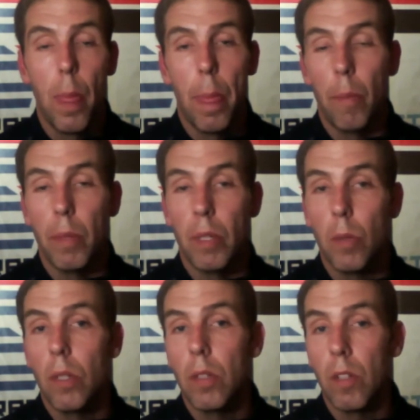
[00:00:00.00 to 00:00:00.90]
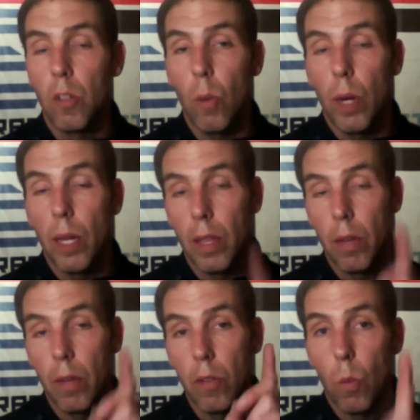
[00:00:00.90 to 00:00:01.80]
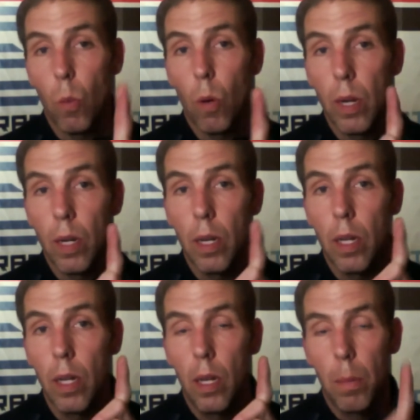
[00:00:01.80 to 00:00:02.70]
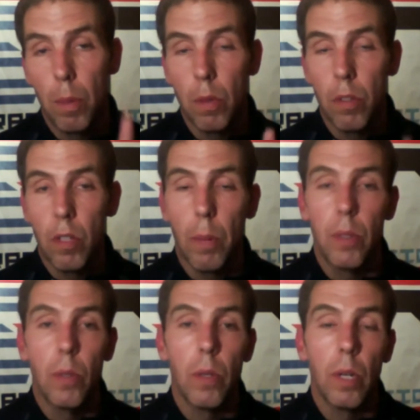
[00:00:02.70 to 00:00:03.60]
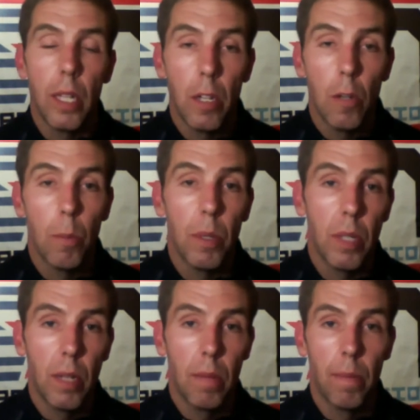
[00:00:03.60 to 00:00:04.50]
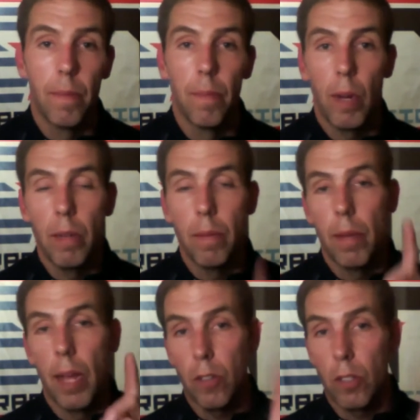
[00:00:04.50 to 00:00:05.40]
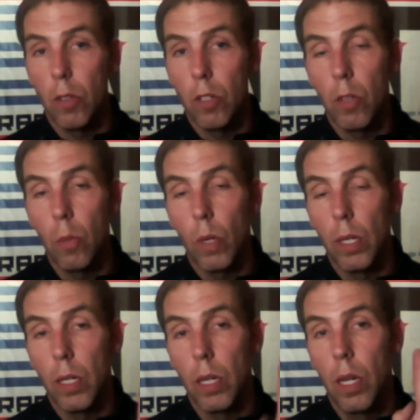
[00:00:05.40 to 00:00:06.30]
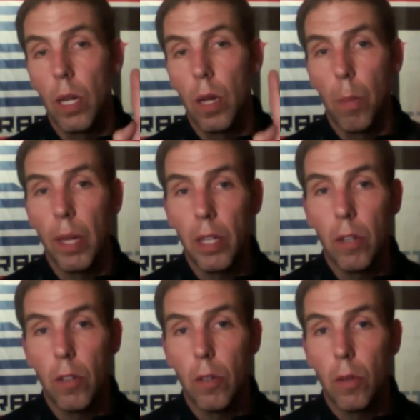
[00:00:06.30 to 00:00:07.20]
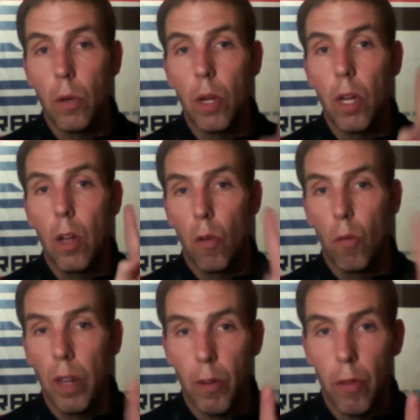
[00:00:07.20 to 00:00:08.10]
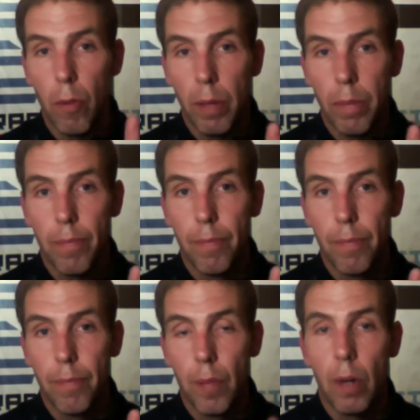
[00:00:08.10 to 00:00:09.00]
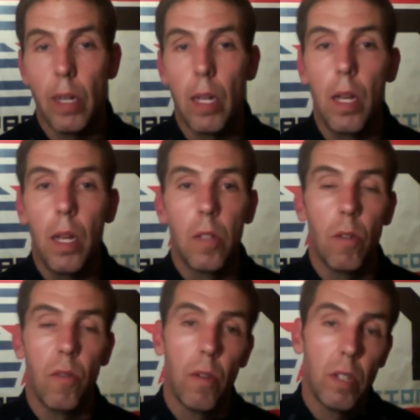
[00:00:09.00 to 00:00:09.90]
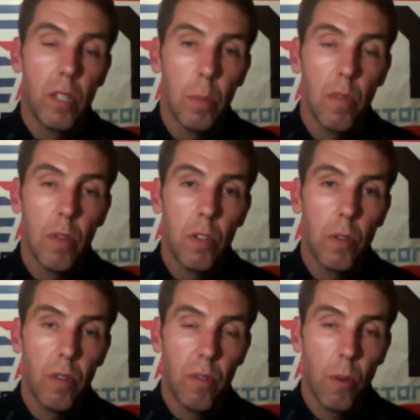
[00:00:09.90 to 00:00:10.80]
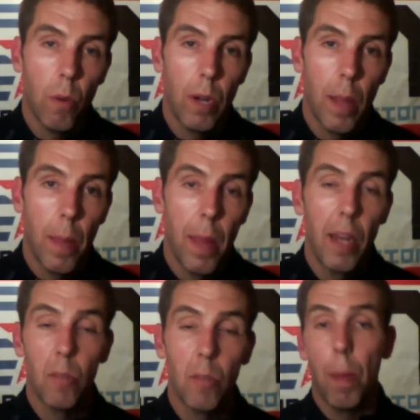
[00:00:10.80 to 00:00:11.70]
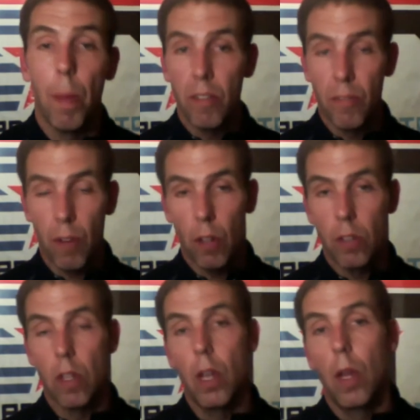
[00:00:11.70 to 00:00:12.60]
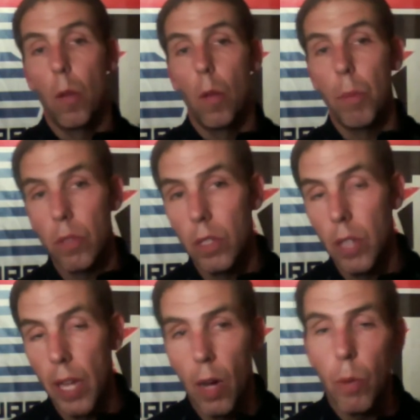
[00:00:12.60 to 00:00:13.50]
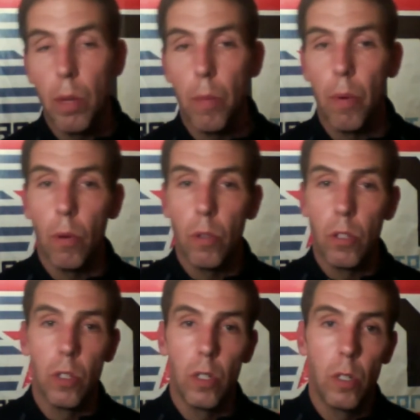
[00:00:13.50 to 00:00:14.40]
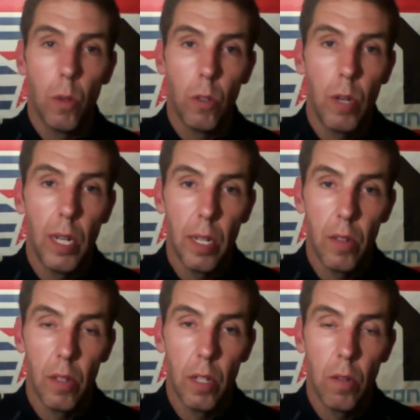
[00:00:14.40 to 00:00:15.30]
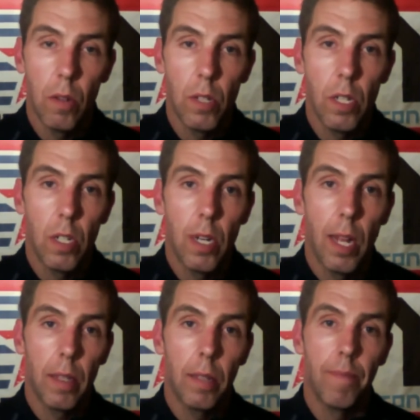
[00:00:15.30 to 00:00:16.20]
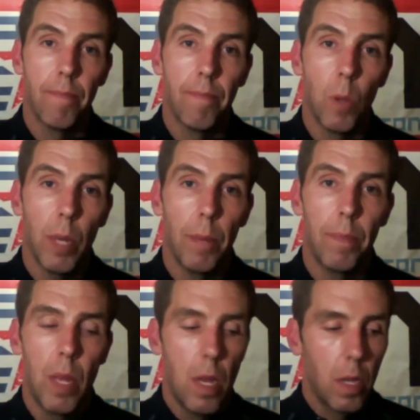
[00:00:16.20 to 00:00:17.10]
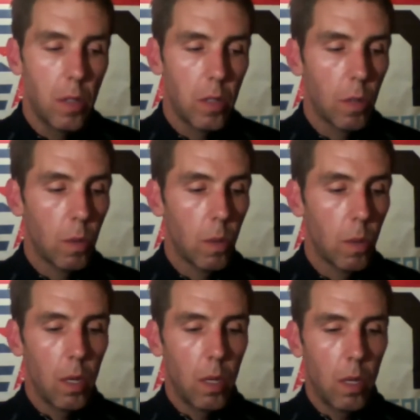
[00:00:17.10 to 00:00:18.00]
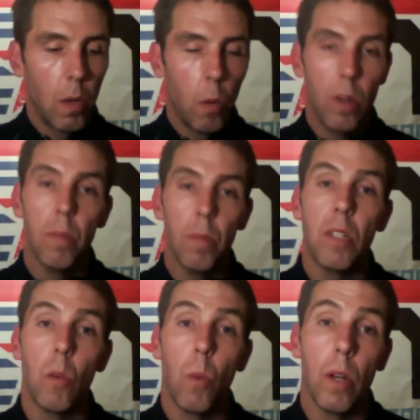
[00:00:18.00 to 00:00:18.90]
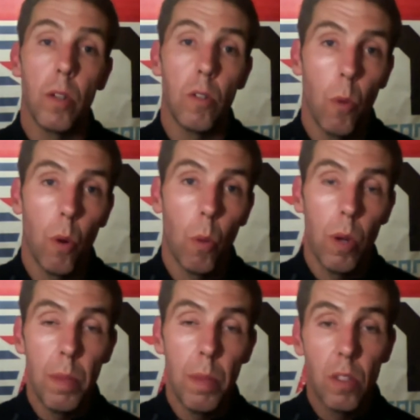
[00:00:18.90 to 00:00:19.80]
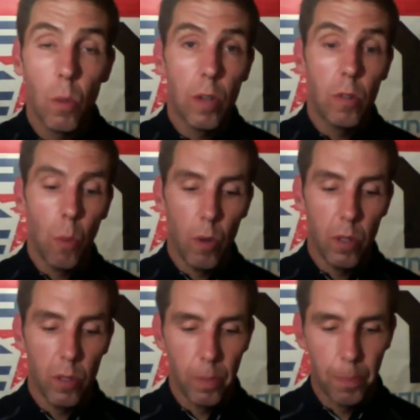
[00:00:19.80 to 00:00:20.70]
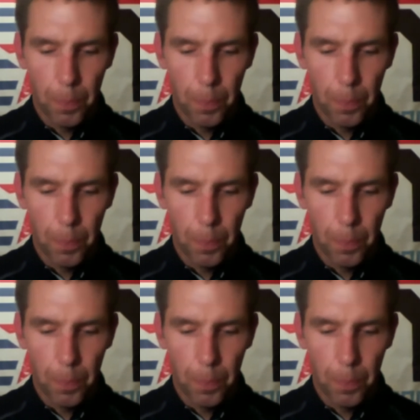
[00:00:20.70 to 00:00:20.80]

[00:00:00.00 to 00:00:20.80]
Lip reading: but we do it in such a way that there is one bonus opportunity a year built in, right? Execution year one, bike year two, run year three. All right, so very simple, very straightforward, and that is by default built into how we approach your training as an endurance nation athlete. Okay, so what does it mean to want to do more? What it means to want to do more is